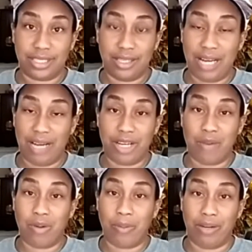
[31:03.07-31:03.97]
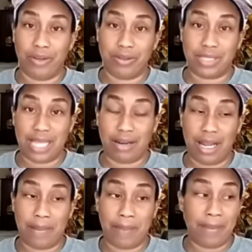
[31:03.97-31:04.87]
So I don't know what we're going to do
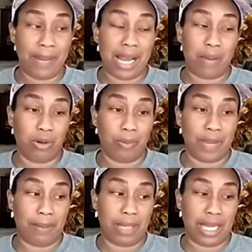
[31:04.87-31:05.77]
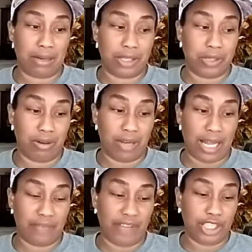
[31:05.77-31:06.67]
Saturday. Maybe I will be able to get out and do early
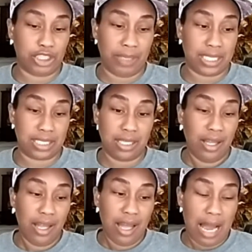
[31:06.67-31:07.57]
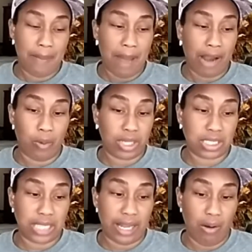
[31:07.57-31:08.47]
activation because I'm not going to want
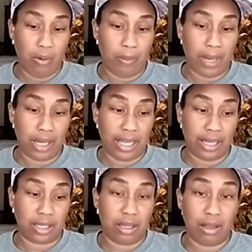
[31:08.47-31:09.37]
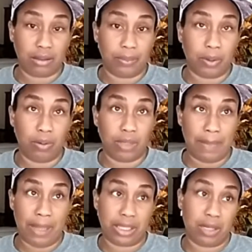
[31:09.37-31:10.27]
to stay home and get comfortable
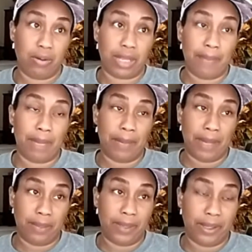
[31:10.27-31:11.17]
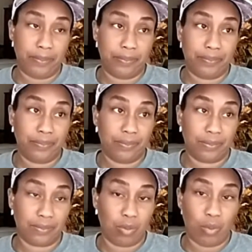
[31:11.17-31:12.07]
because I'm going to have to go and get my baby
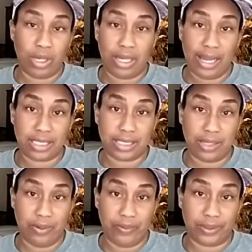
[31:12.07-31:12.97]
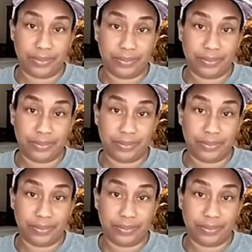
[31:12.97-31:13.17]
when the dance is over.